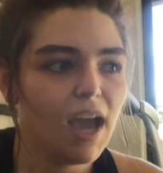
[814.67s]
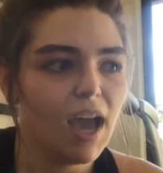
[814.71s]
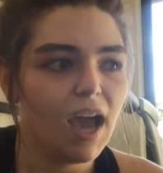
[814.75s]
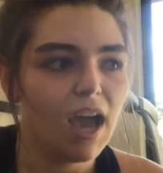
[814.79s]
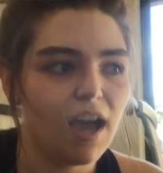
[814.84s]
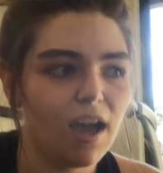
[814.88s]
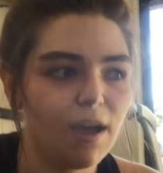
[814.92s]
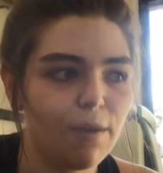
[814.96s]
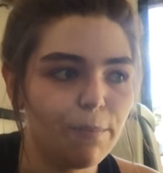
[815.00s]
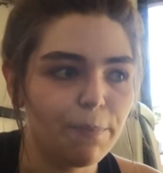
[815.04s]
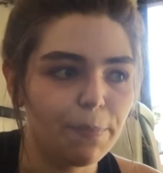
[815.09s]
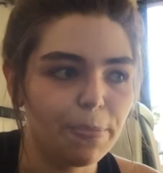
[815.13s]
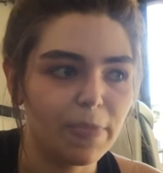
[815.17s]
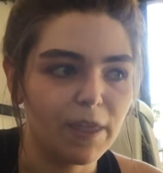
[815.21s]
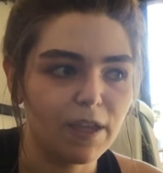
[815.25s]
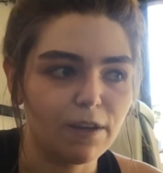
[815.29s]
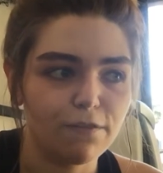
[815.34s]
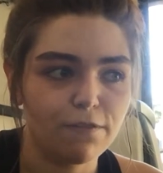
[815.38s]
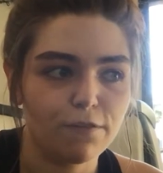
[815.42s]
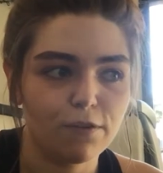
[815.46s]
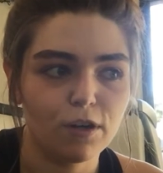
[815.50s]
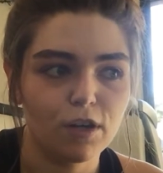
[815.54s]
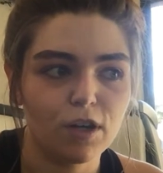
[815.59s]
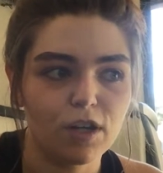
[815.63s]
And
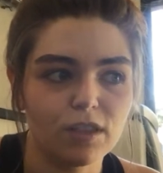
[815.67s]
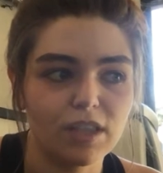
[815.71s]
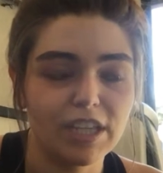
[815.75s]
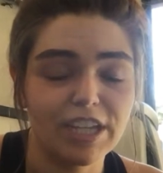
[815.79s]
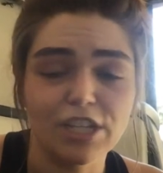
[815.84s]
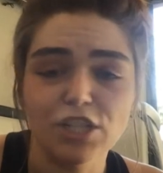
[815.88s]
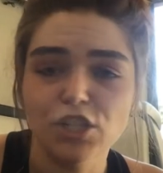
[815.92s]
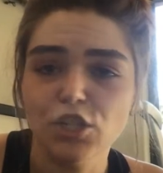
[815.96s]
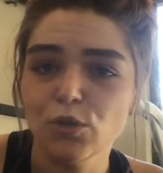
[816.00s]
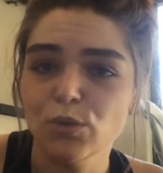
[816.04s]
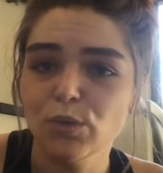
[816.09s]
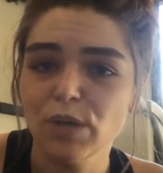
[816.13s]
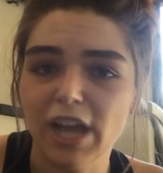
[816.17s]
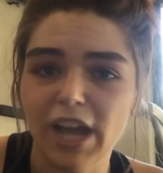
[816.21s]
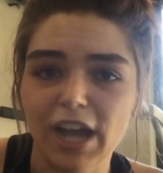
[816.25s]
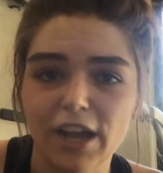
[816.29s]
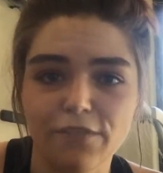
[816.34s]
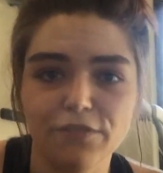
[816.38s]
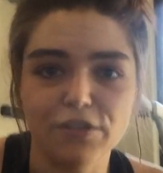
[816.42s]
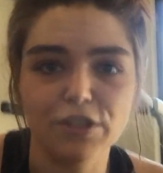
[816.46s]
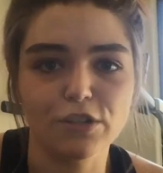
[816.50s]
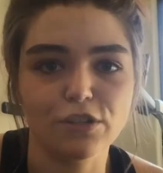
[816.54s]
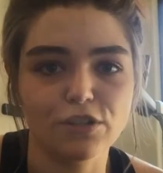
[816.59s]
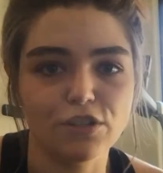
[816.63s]
for like
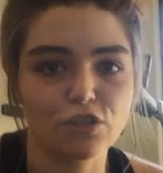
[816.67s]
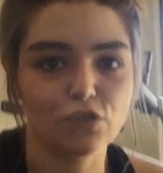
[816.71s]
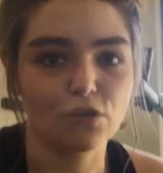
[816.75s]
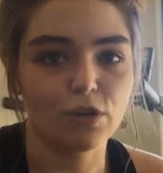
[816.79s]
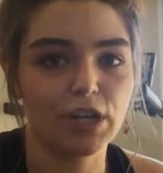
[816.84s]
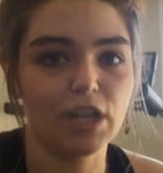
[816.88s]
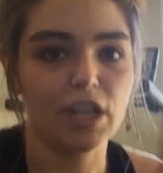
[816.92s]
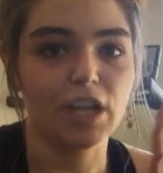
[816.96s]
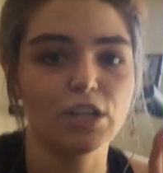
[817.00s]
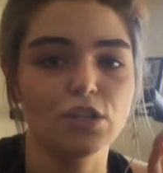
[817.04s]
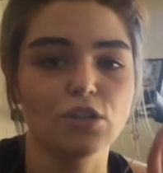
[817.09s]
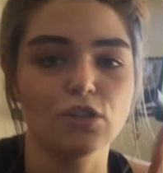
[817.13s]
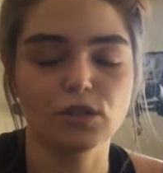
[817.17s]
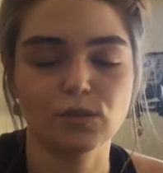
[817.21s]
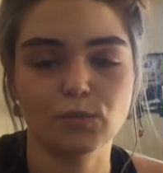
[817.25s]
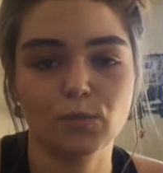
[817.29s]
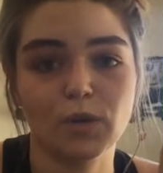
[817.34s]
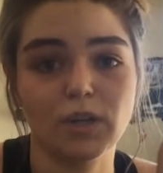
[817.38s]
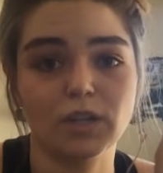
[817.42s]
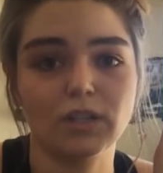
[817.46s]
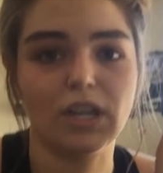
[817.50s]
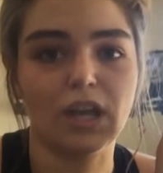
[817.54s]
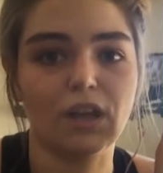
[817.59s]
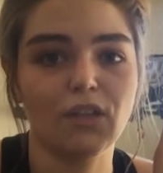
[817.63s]
2.5 years straight, I just
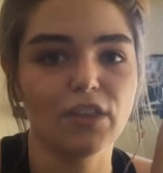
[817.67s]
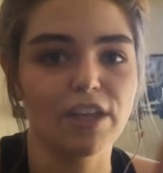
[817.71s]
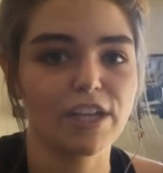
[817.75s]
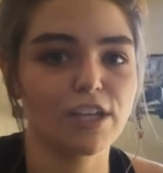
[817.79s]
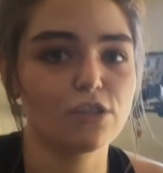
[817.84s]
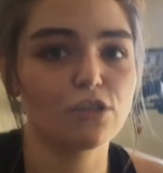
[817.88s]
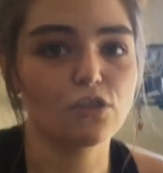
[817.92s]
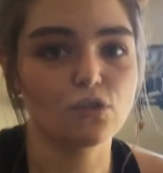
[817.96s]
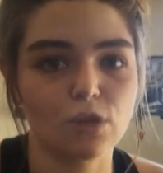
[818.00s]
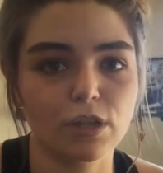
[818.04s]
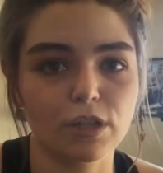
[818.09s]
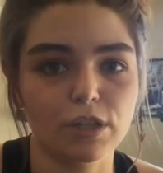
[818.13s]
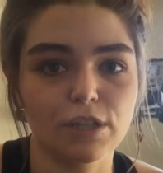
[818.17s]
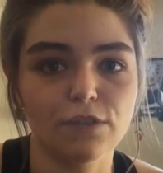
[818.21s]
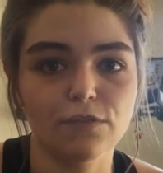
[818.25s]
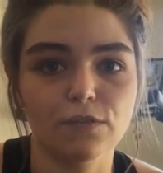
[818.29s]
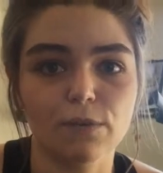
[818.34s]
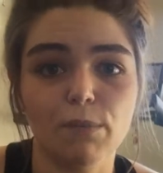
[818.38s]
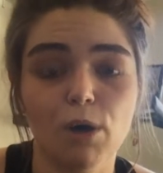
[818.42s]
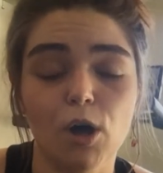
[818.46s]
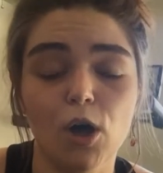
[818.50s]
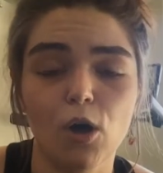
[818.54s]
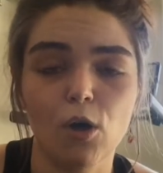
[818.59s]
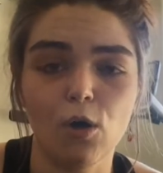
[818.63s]
worked out like strictly
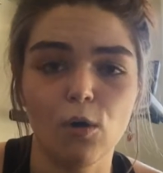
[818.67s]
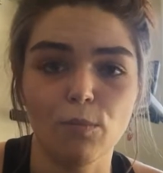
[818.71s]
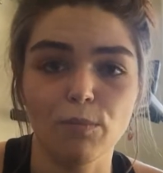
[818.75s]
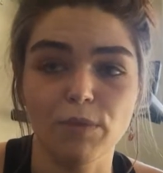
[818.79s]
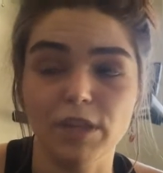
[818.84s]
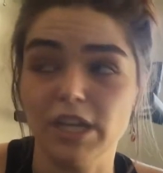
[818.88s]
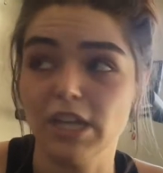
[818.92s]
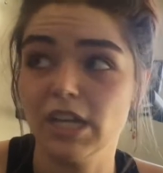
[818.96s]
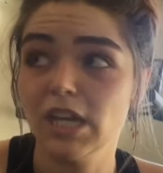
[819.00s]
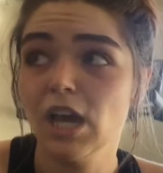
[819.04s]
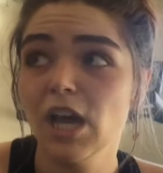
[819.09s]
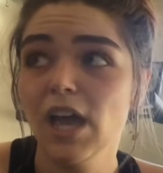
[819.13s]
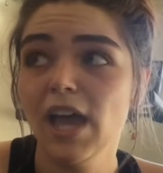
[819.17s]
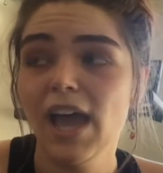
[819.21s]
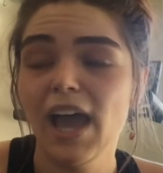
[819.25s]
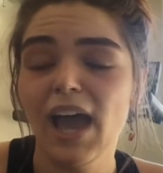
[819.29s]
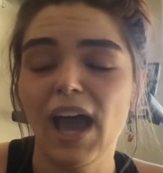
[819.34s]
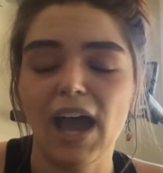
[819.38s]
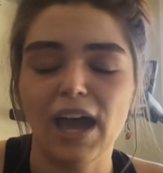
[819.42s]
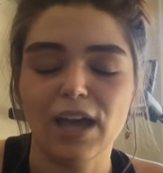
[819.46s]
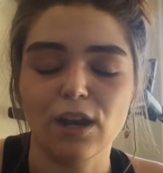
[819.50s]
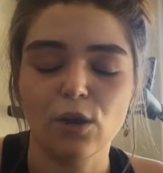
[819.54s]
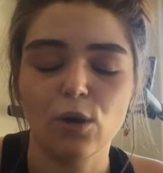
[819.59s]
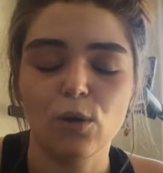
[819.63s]
from home, like
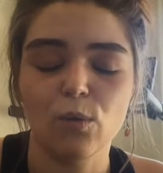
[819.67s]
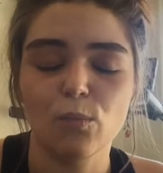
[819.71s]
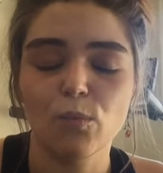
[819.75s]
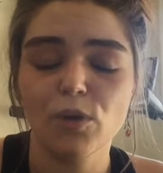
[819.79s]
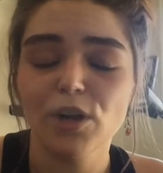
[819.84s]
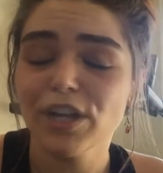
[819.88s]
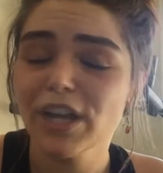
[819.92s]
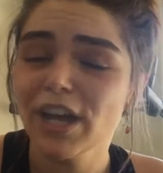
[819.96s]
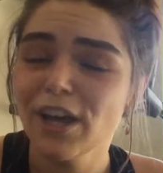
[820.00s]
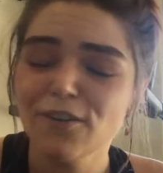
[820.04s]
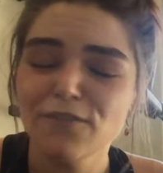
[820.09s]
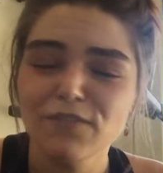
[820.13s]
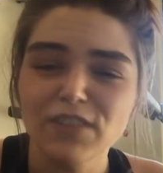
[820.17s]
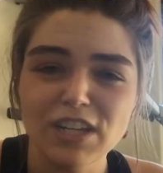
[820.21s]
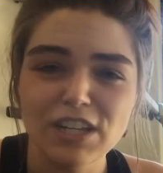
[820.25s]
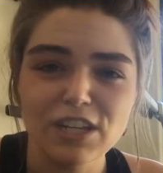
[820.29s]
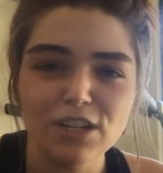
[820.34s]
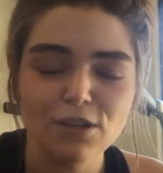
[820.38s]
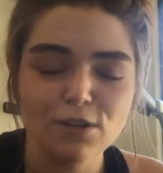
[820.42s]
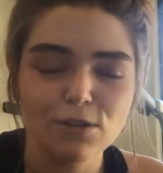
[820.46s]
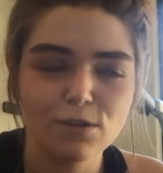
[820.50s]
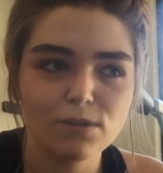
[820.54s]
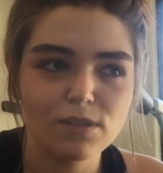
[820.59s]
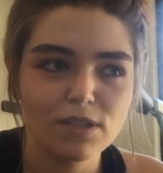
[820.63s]
at home workout
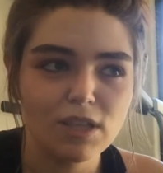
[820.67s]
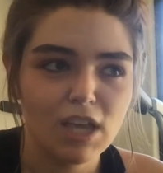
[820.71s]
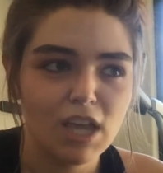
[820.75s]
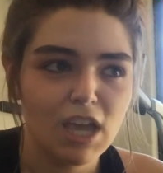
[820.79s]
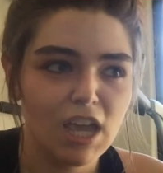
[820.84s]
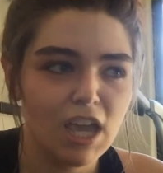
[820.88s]
videos.